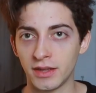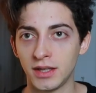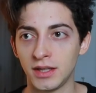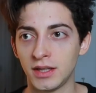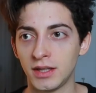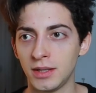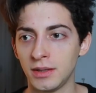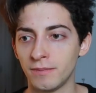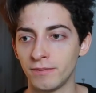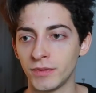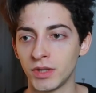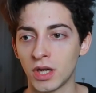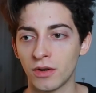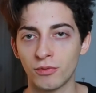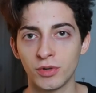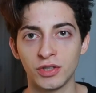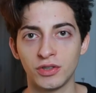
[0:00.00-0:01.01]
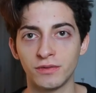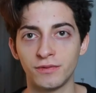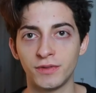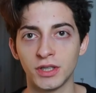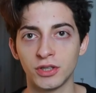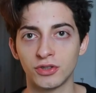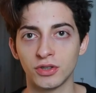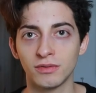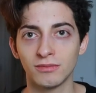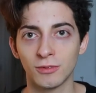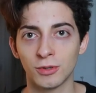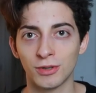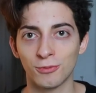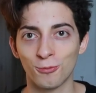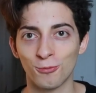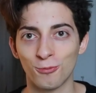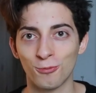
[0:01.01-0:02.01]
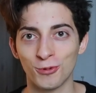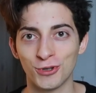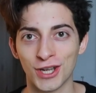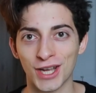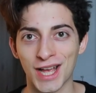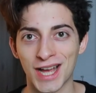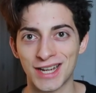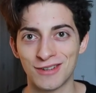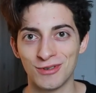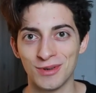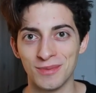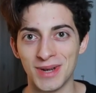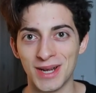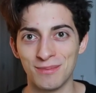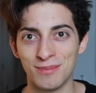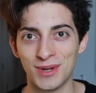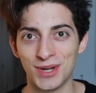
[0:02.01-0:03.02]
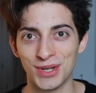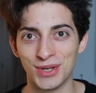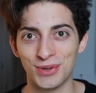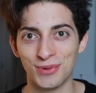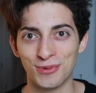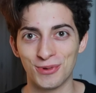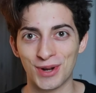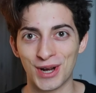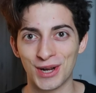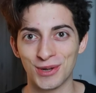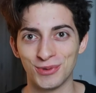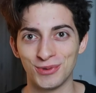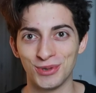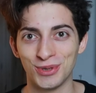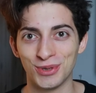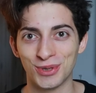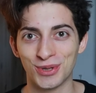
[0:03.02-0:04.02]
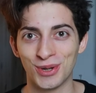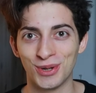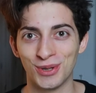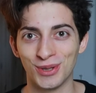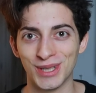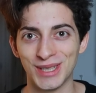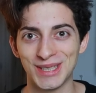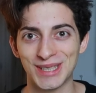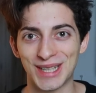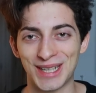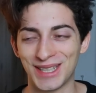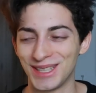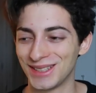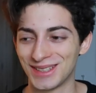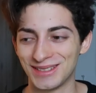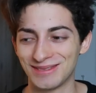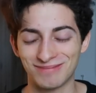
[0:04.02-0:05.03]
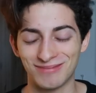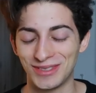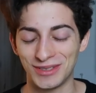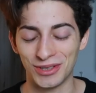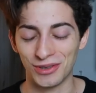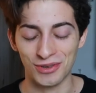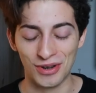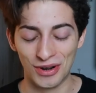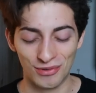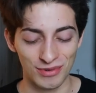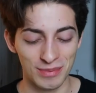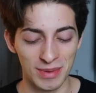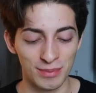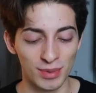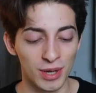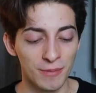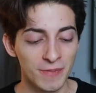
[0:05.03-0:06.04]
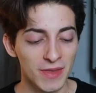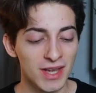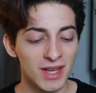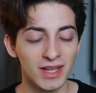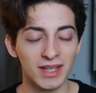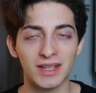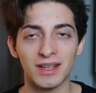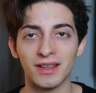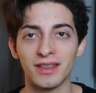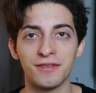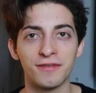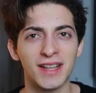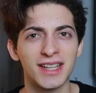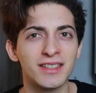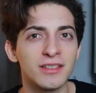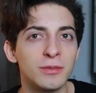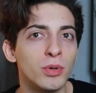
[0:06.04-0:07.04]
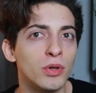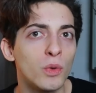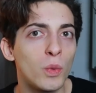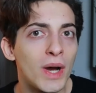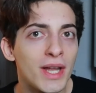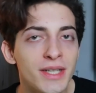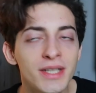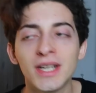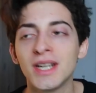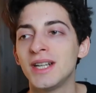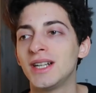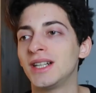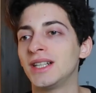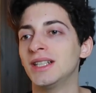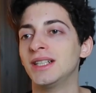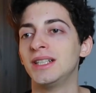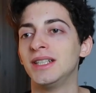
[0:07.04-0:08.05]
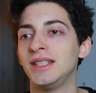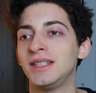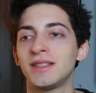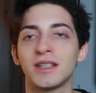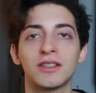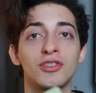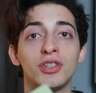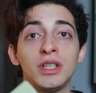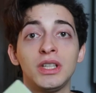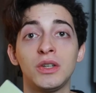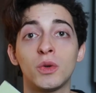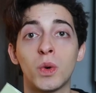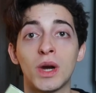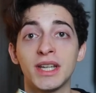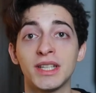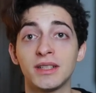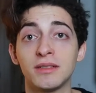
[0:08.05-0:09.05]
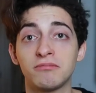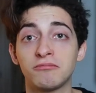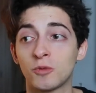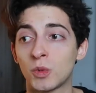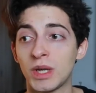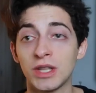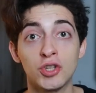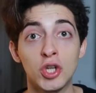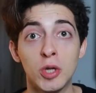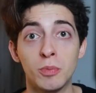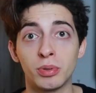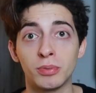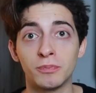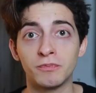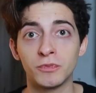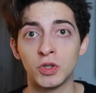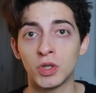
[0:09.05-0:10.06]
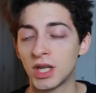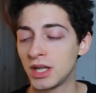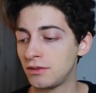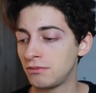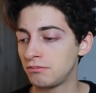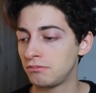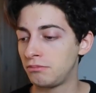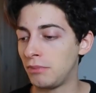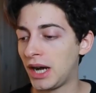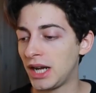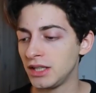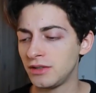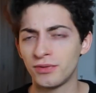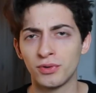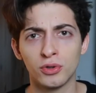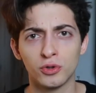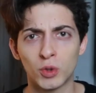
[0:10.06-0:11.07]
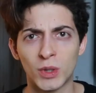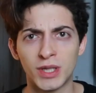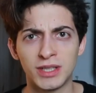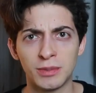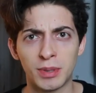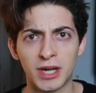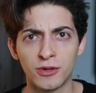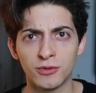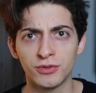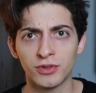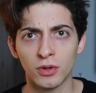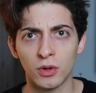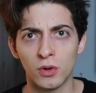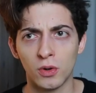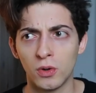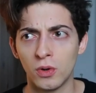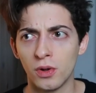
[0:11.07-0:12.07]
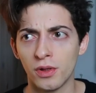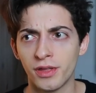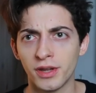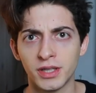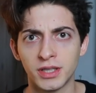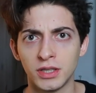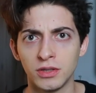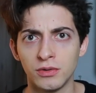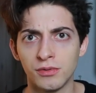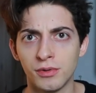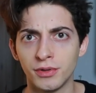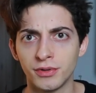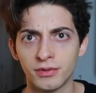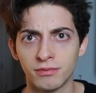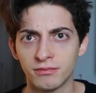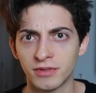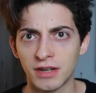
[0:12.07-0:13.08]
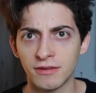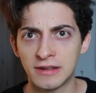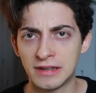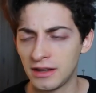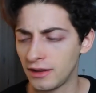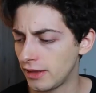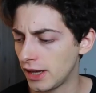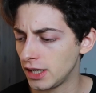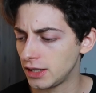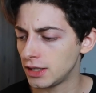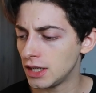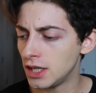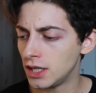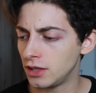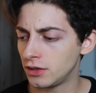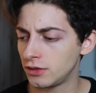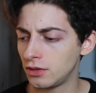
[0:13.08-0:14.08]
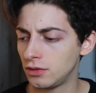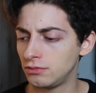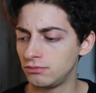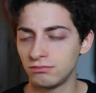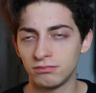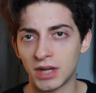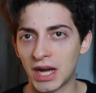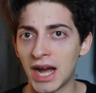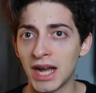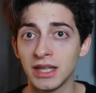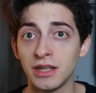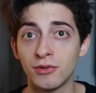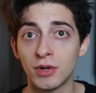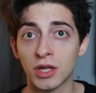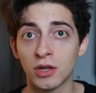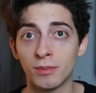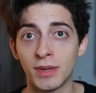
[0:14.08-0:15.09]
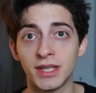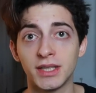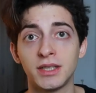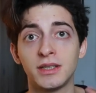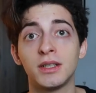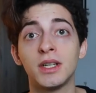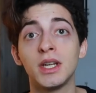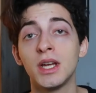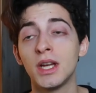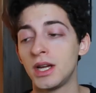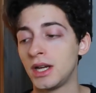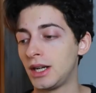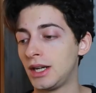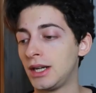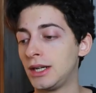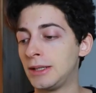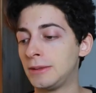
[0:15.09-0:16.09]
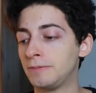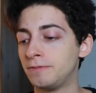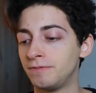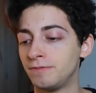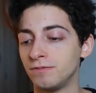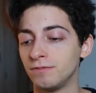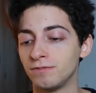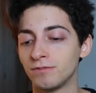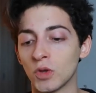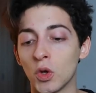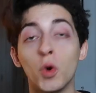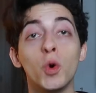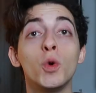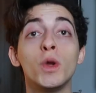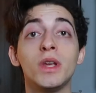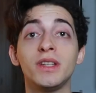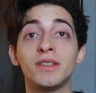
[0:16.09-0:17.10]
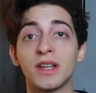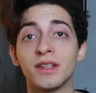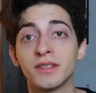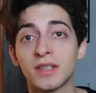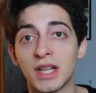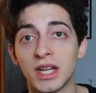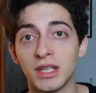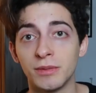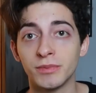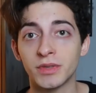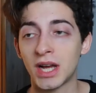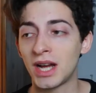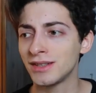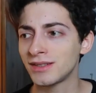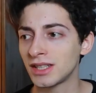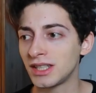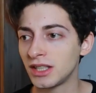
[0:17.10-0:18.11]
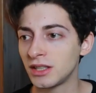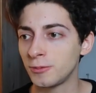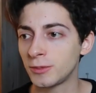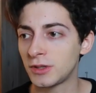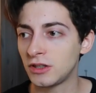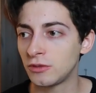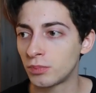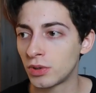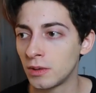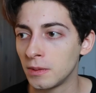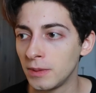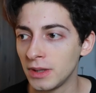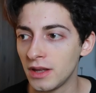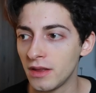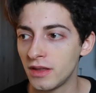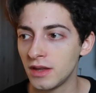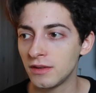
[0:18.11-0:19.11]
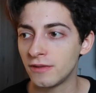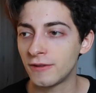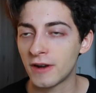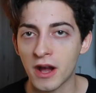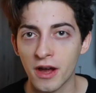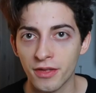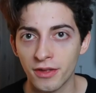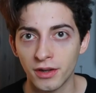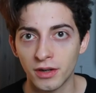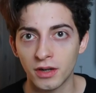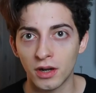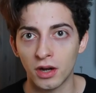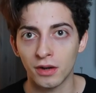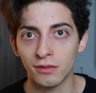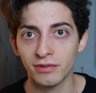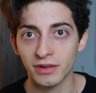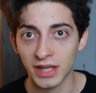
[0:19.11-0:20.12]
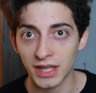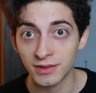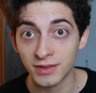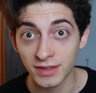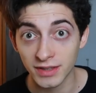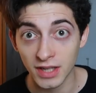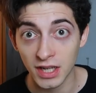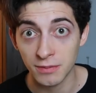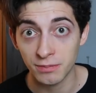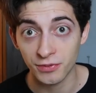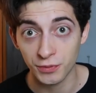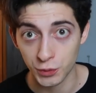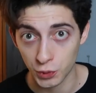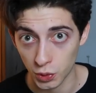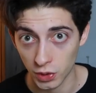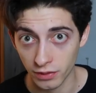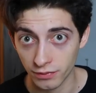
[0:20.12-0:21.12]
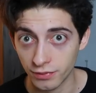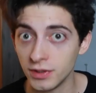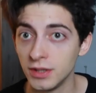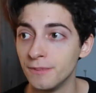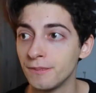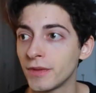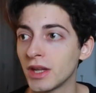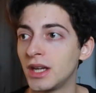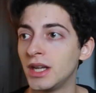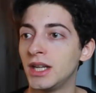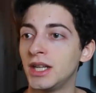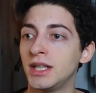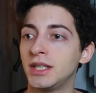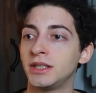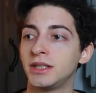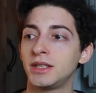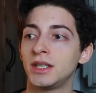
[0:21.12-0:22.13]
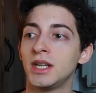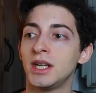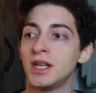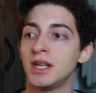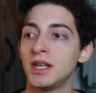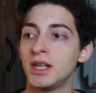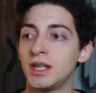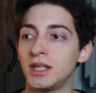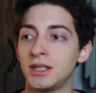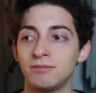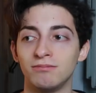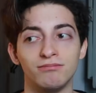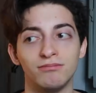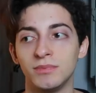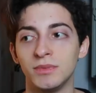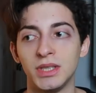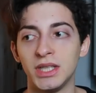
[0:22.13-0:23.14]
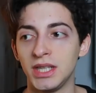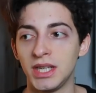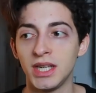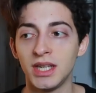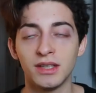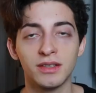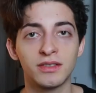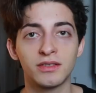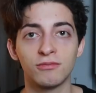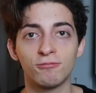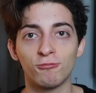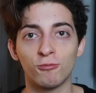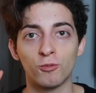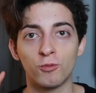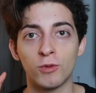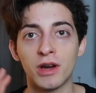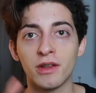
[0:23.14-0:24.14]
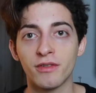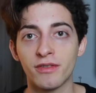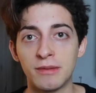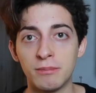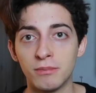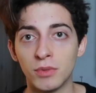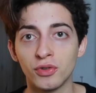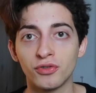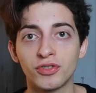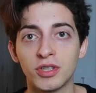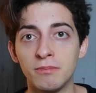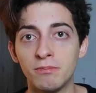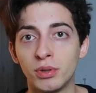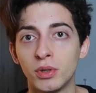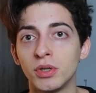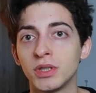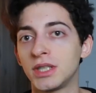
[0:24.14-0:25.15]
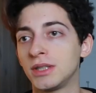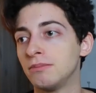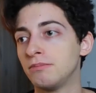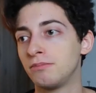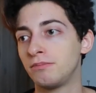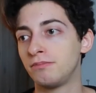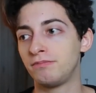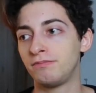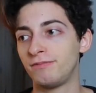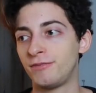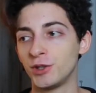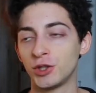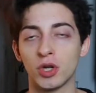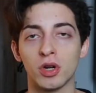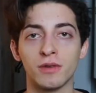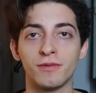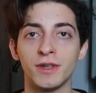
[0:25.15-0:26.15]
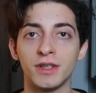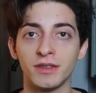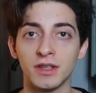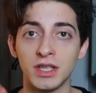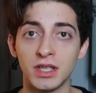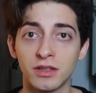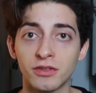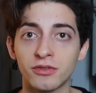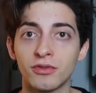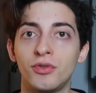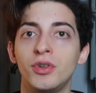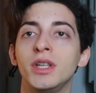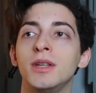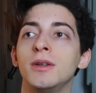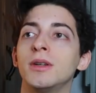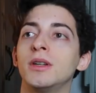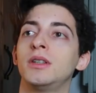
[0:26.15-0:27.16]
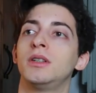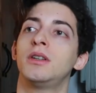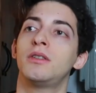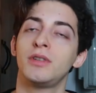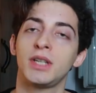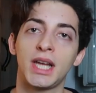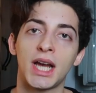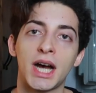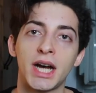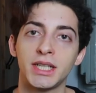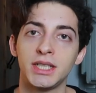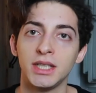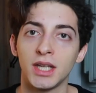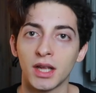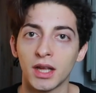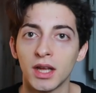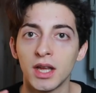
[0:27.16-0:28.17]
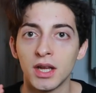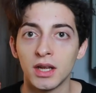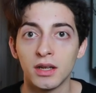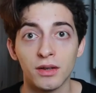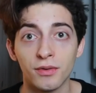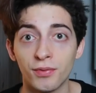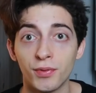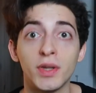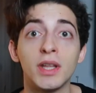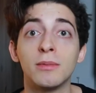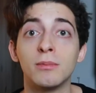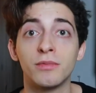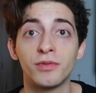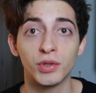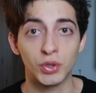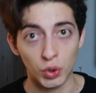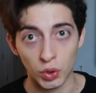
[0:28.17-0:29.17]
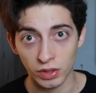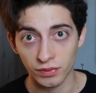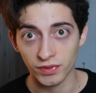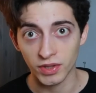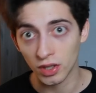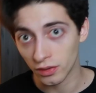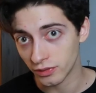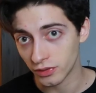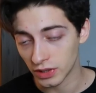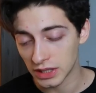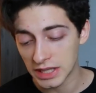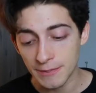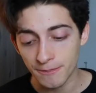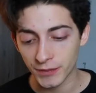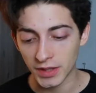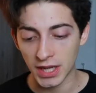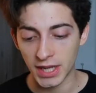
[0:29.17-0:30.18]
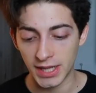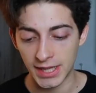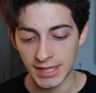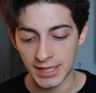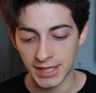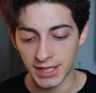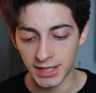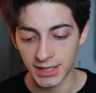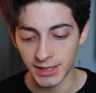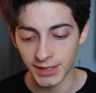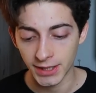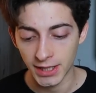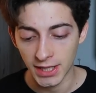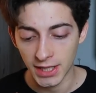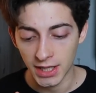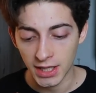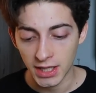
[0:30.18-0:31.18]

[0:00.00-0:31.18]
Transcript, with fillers: the not rigid version which I can't remember how do you call it I don't, remember uh, the flexible one uh, actually quite quite cheap you can buy it for 20 pounds or 30 euros something like that so highly recommended um, who is Ansel Adams? Ansel Adams is probably the father of landscape photography and he is one of the most important photographers in history uh, regarding film photography, obviously. And